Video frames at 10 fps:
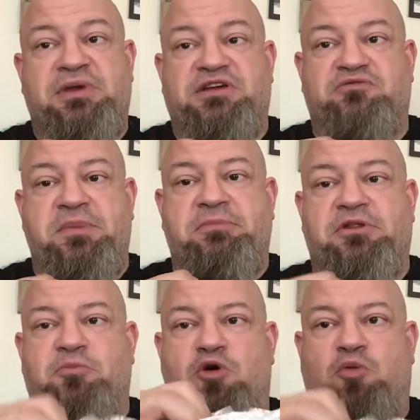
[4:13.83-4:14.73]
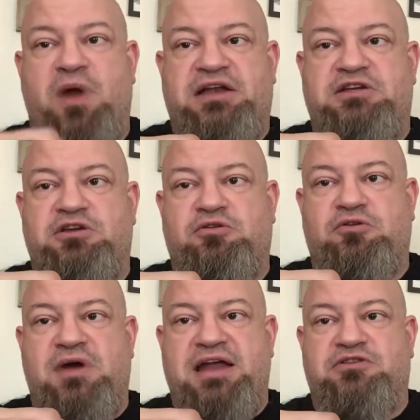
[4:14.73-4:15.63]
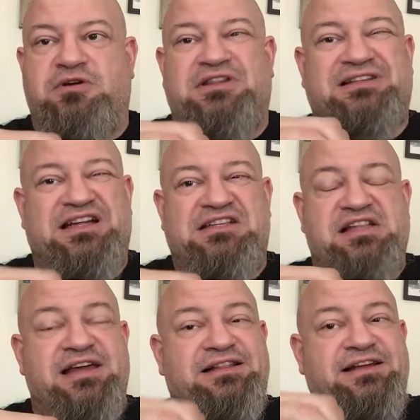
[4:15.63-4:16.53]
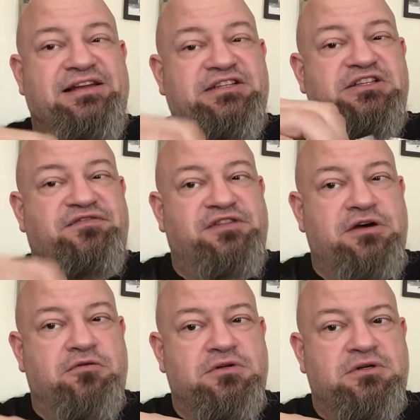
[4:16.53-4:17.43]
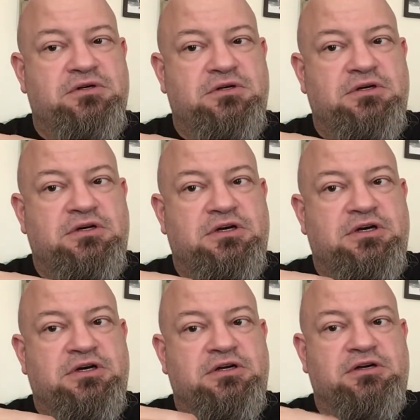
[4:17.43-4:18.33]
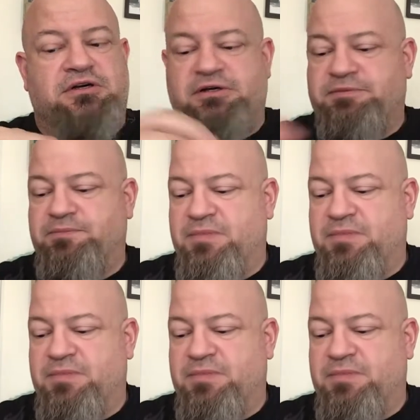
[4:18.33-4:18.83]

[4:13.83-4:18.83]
because remember, the more weight you add to it, the less likely it is to float. All right.